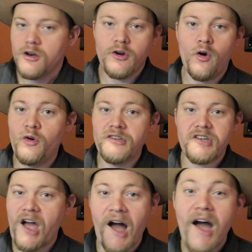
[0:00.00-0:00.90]
No
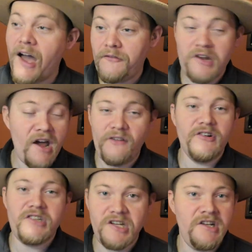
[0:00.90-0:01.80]
one's, I haven't
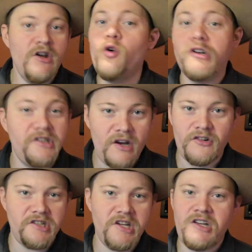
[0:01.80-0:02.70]
ever seen, no one's
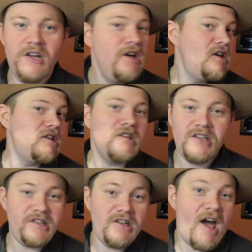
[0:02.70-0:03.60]
ever seen
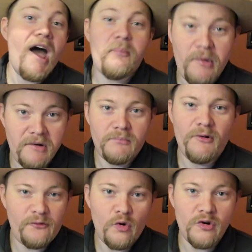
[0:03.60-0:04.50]
this happen
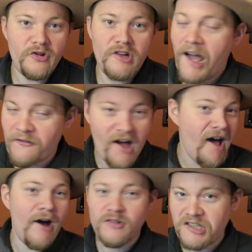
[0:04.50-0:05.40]
before in their life.
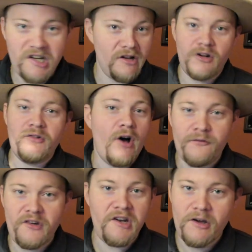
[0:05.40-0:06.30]
I don't see it on,
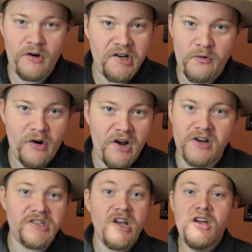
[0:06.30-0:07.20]
on video anywhere
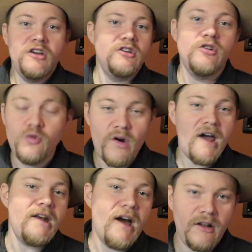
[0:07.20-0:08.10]
else. You
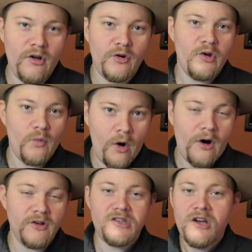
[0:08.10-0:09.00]
right now, Logan
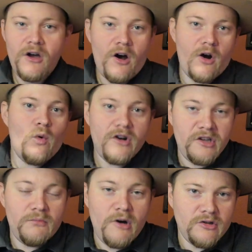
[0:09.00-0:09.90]
Walls, are one of
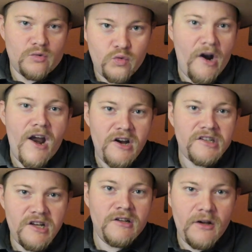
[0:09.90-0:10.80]
the most
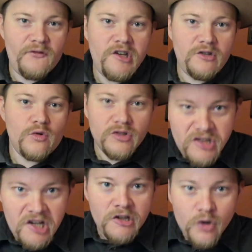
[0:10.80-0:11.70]
rarest individuals
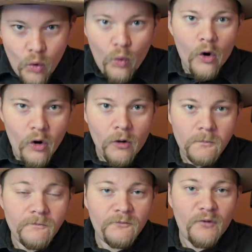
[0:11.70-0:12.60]
in the world.
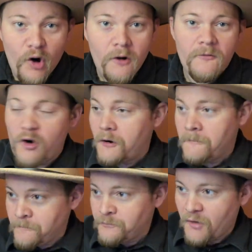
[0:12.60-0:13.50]
For, for
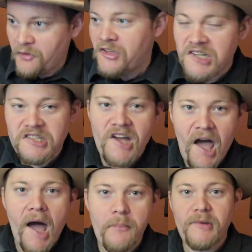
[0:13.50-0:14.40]
this to
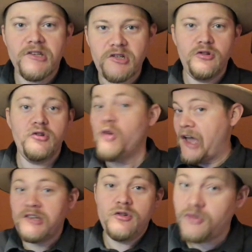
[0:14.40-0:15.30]
happen to you
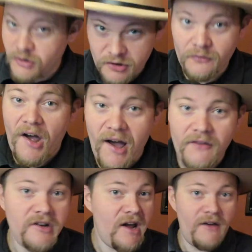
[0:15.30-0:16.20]
and you to
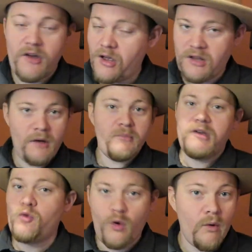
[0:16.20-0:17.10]
survive and have and
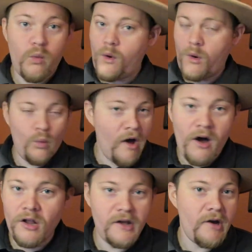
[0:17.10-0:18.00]
be
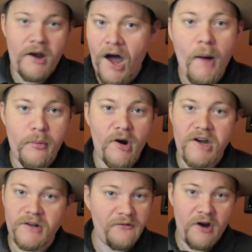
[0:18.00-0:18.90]
well and, and
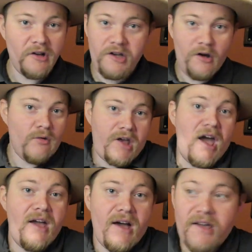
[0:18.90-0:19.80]
operating fairly
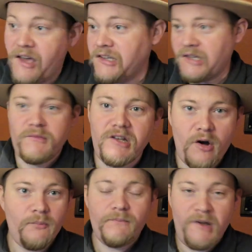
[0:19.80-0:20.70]
okay, I guess. I mean,
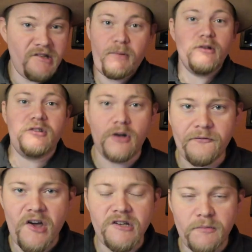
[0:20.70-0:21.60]
he's posted on
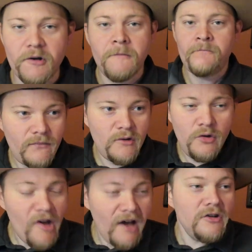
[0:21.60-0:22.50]
Facebook.
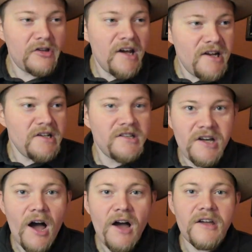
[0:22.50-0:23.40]
You got to look at it as
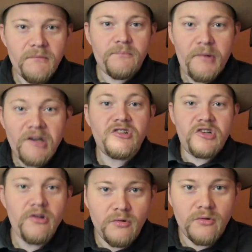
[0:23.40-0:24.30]
God picked
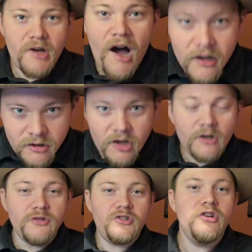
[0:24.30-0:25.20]
you. God
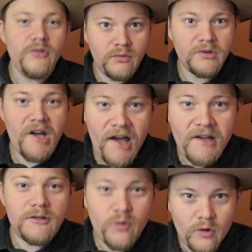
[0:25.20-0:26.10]
chose you to
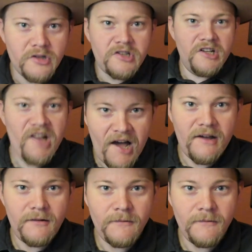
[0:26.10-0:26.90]
head towards the light.